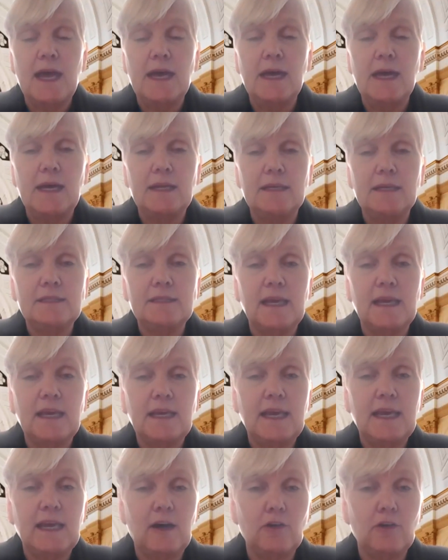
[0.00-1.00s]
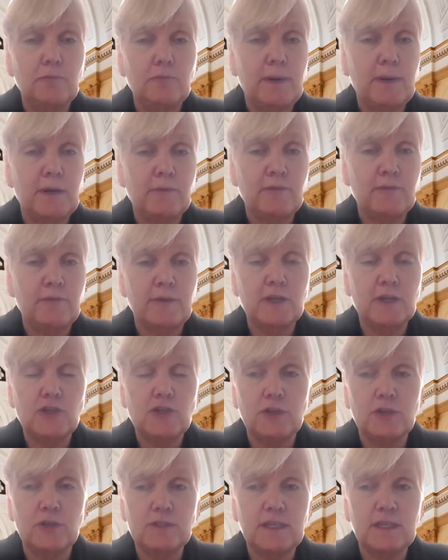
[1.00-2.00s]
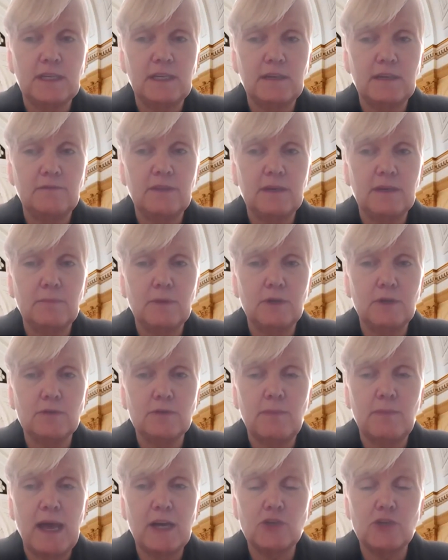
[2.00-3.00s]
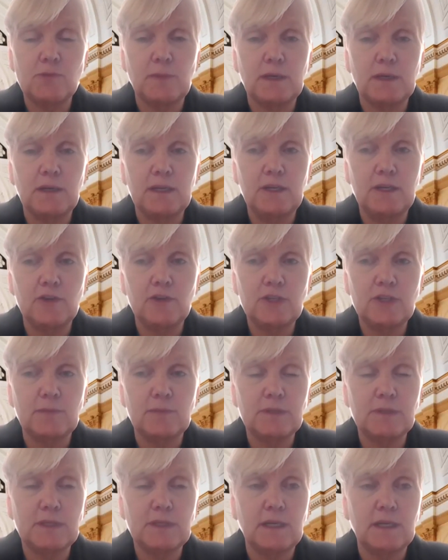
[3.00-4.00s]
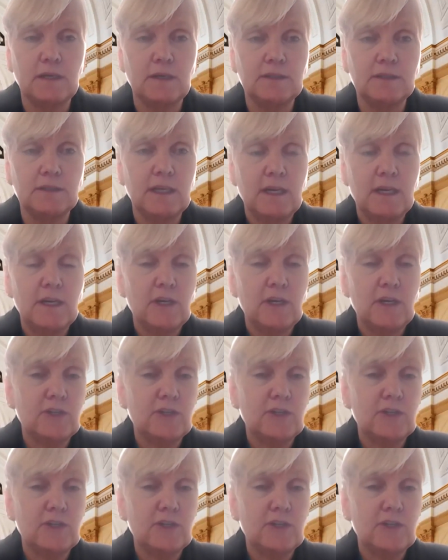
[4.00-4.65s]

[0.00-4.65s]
and take health professionals and give them those management leadership skills